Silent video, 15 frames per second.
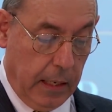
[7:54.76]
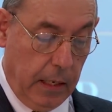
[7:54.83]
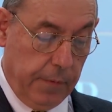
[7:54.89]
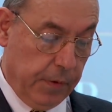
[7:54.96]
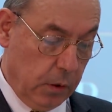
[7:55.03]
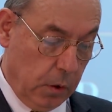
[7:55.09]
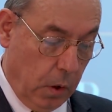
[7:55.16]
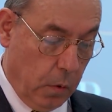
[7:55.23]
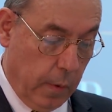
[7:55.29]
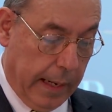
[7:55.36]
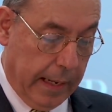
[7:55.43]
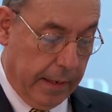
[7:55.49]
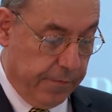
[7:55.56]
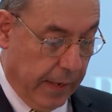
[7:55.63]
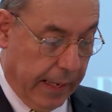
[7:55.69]
Even though
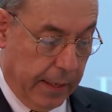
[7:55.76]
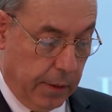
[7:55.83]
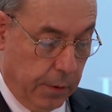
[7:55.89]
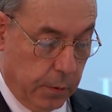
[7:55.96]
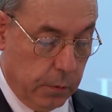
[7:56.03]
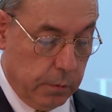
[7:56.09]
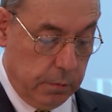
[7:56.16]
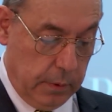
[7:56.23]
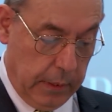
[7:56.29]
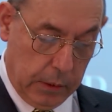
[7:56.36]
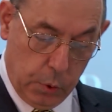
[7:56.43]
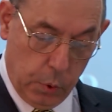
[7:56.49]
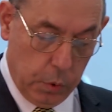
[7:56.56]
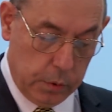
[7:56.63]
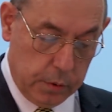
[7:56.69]
I value the
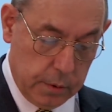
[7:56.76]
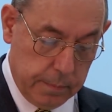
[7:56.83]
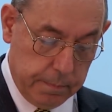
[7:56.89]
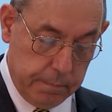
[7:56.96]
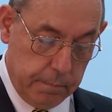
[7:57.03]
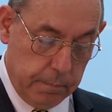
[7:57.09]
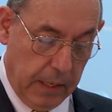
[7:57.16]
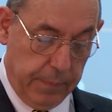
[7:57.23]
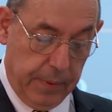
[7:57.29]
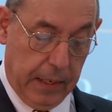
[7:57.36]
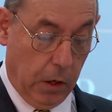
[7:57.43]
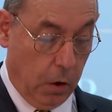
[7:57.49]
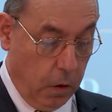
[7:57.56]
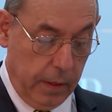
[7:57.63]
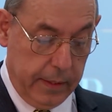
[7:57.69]
good, maybe
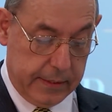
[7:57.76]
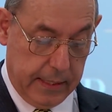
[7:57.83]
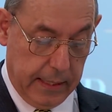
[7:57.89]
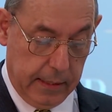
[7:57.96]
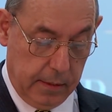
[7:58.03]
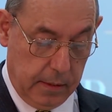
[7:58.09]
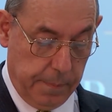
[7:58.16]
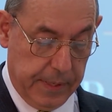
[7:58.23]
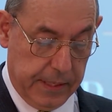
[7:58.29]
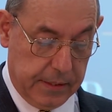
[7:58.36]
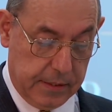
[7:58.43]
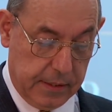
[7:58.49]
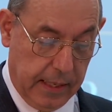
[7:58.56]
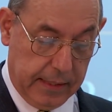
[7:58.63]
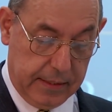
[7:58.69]
holy
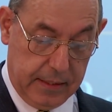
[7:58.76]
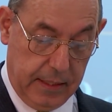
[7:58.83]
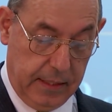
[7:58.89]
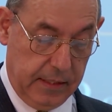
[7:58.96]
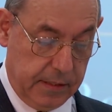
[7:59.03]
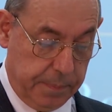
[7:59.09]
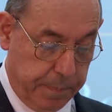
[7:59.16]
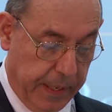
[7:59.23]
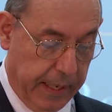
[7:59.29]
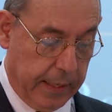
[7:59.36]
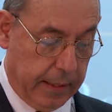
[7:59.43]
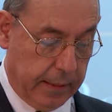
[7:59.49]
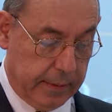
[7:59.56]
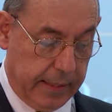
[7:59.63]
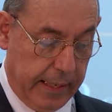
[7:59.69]
sentiments that
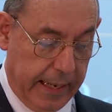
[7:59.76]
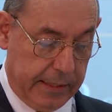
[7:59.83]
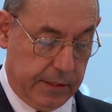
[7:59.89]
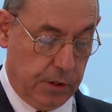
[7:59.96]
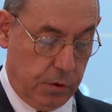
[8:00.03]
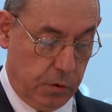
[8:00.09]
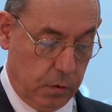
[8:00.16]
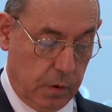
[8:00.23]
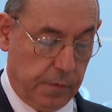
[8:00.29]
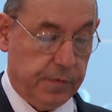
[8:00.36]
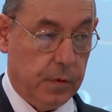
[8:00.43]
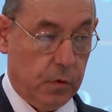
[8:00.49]
inspire the attitude of